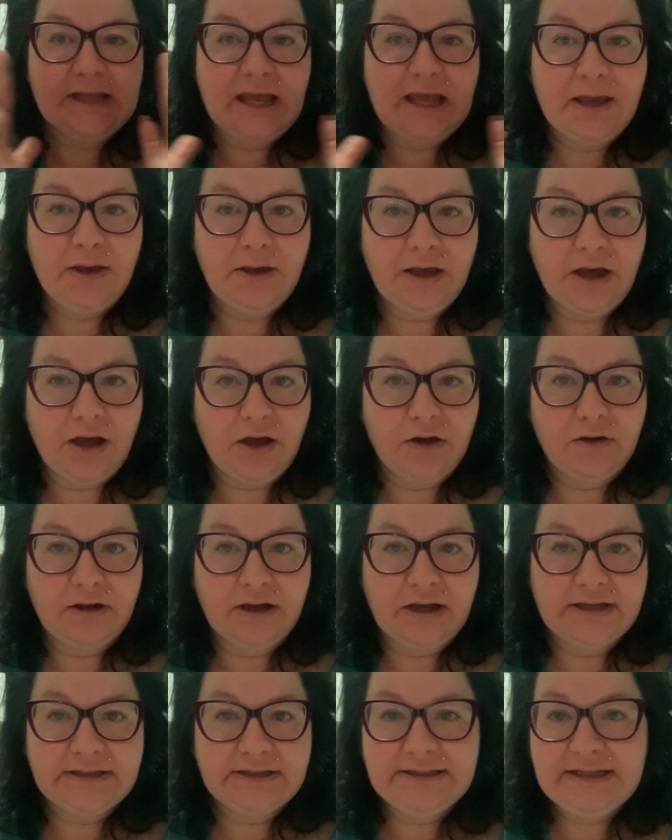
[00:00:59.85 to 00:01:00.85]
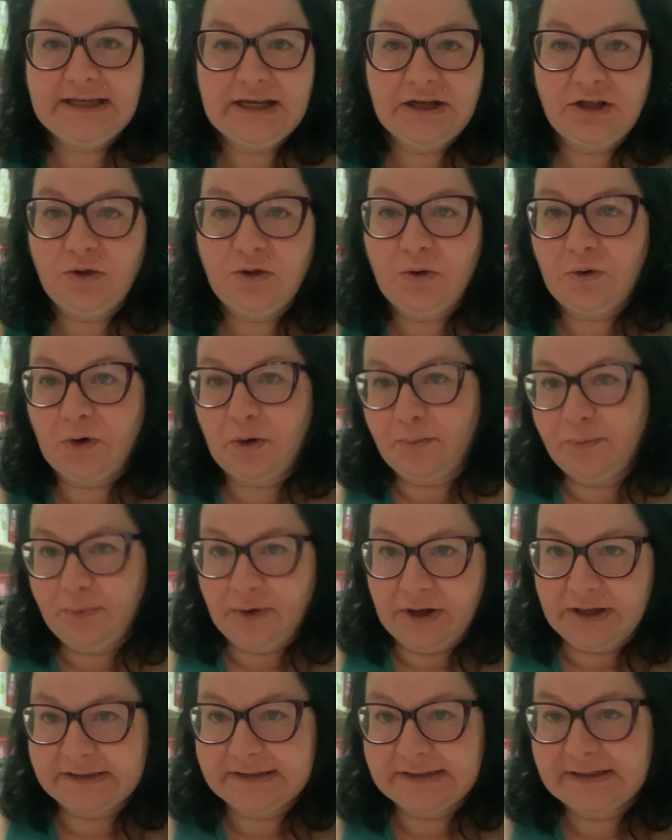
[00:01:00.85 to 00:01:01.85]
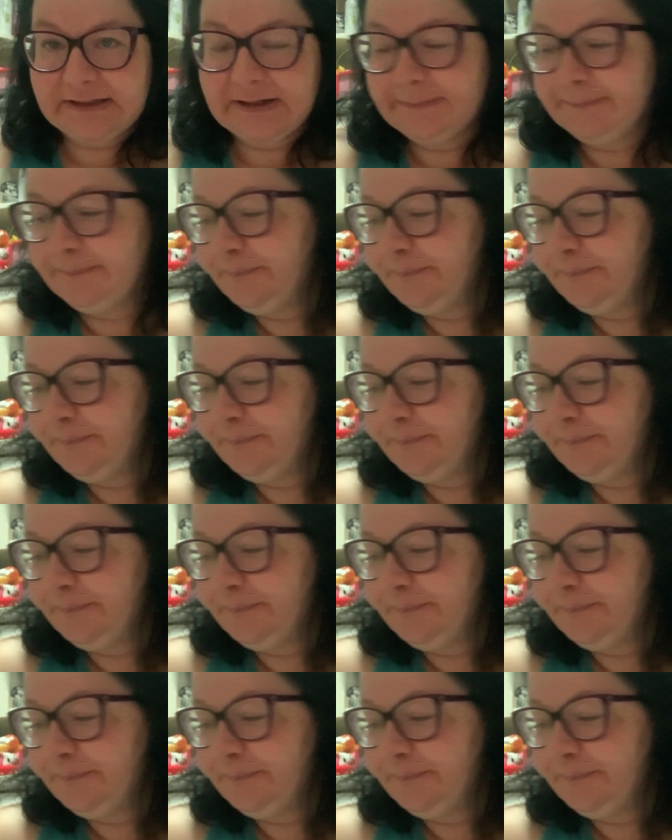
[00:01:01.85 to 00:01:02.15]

a a deal or a bust.